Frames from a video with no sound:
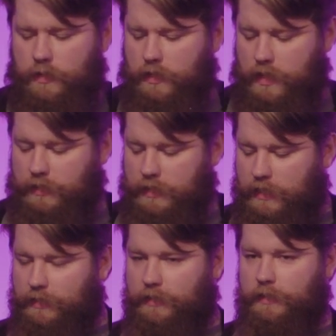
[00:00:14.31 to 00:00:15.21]
not
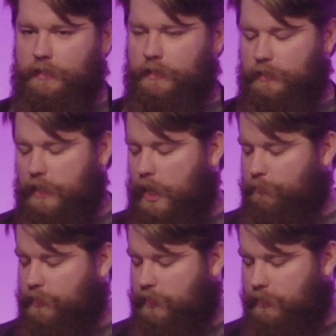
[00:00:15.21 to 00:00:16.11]
exactly the
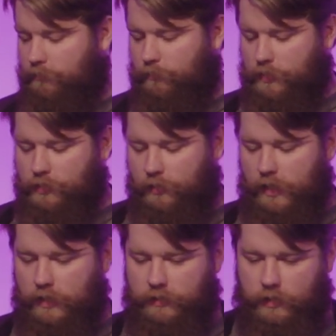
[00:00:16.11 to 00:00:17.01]
opposite of what's going
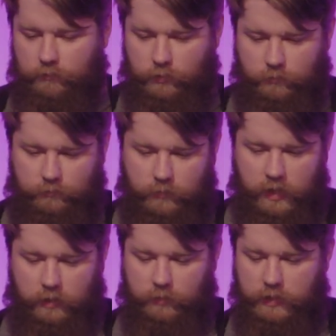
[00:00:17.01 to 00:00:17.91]
on in the other room,
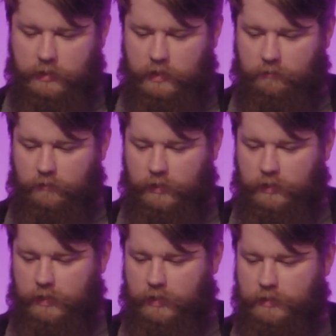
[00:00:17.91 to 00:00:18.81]
but it's kind of
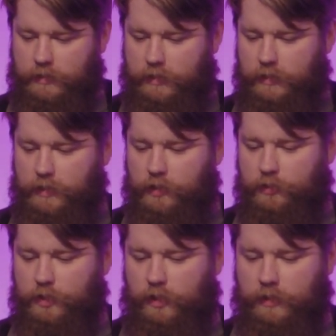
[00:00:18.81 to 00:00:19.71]
funny that the
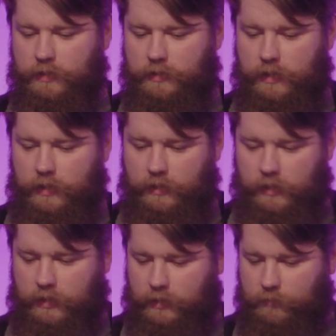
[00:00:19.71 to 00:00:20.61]
other talk is like,
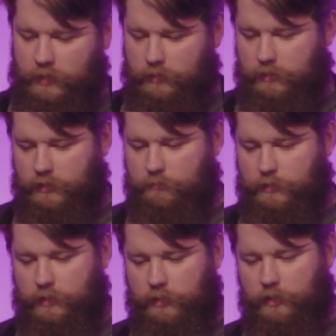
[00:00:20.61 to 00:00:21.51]
hey, let me
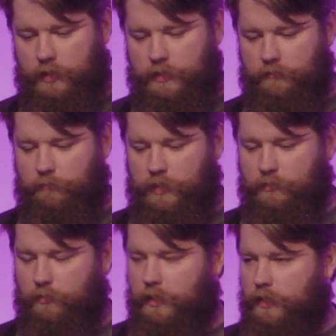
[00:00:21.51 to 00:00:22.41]
explain the guts of
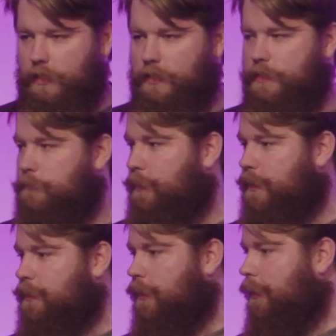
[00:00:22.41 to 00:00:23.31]
Bitcoin, and this is
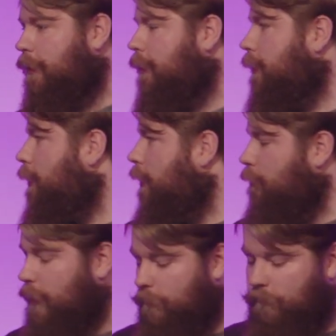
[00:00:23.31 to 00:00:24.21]
based on a
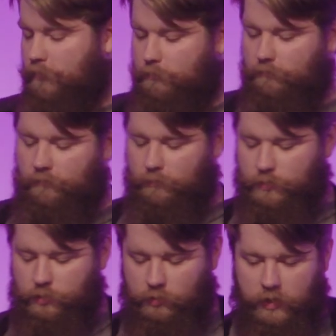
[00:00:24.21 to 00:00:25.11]
meme from
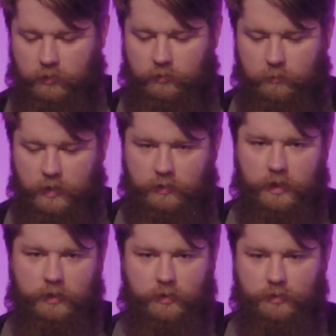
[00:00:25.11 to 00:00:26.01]
Zoolander about
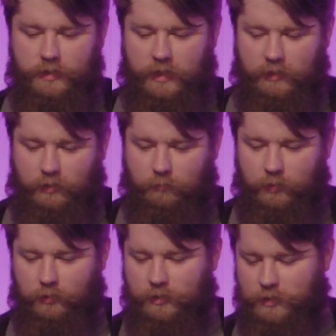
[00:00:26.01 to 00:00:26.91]
not understanding
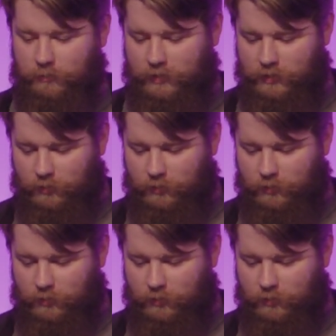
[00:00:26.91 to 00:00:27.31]
computers, but I